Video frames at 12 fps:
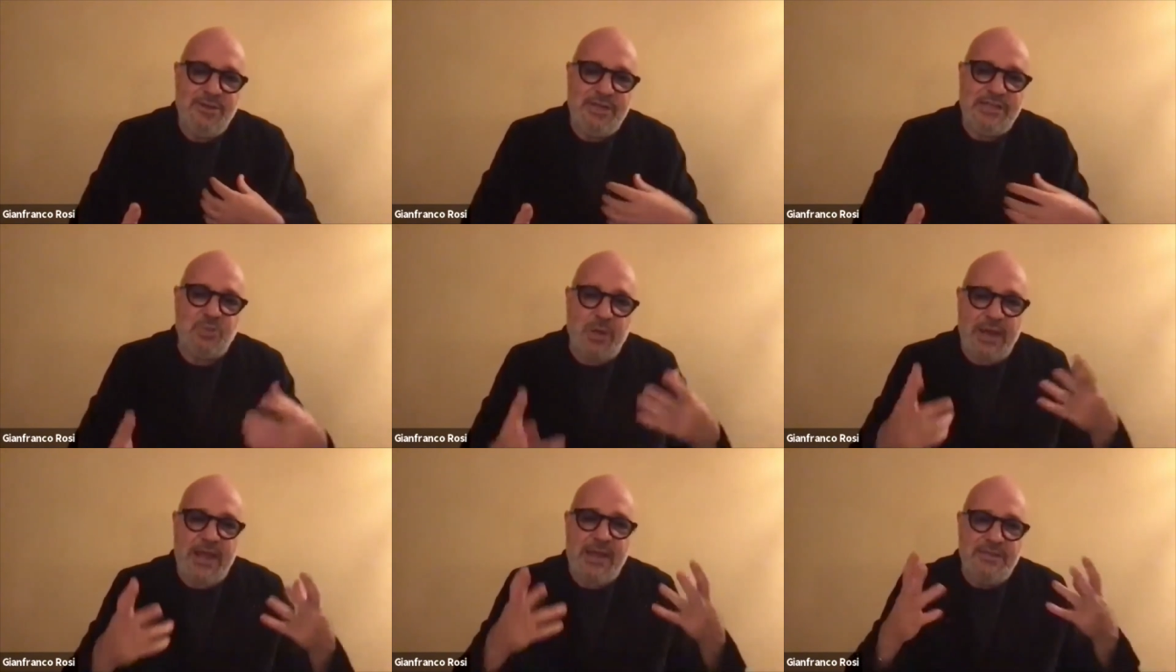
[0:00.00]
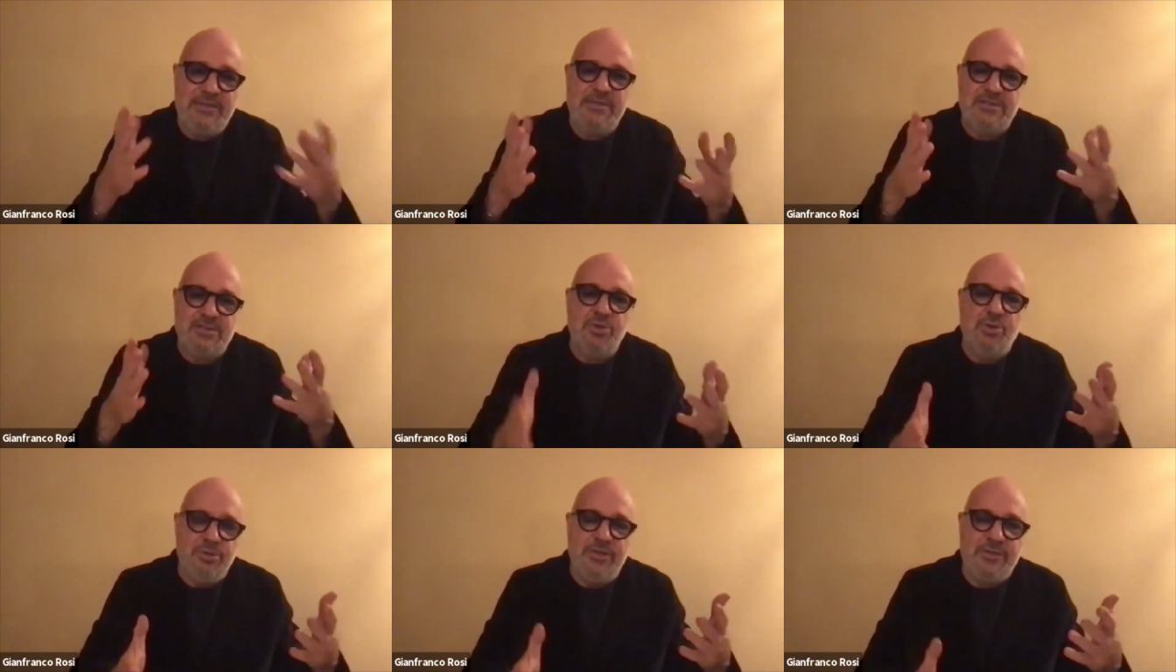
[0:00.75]
That's when I
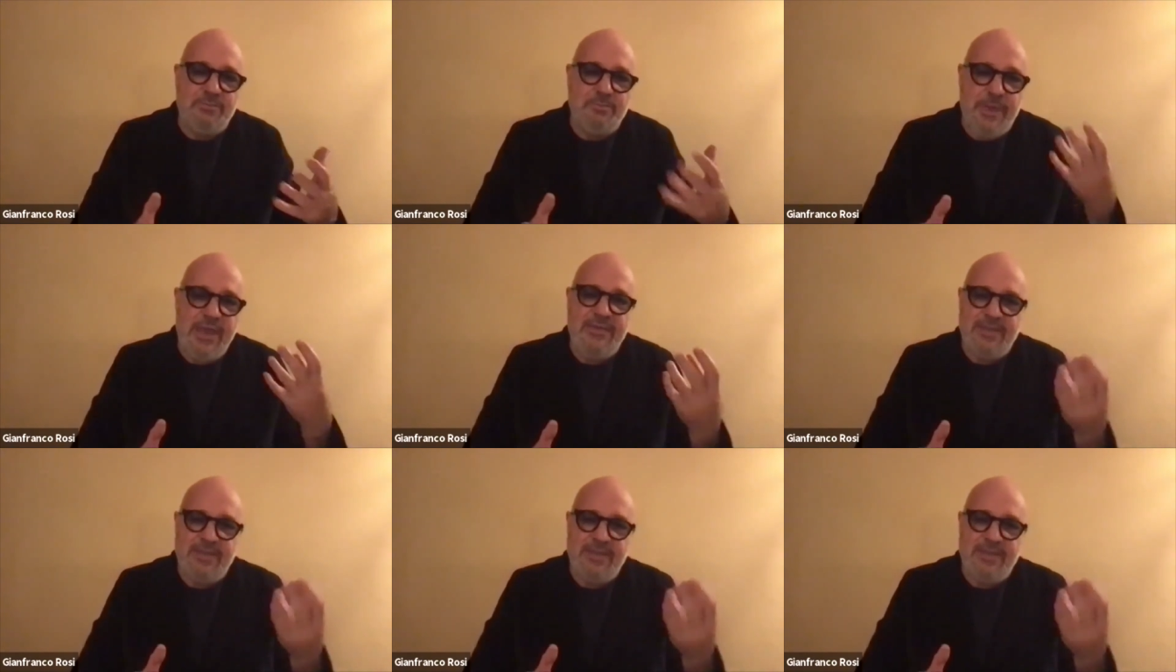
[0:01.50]
understood that pain.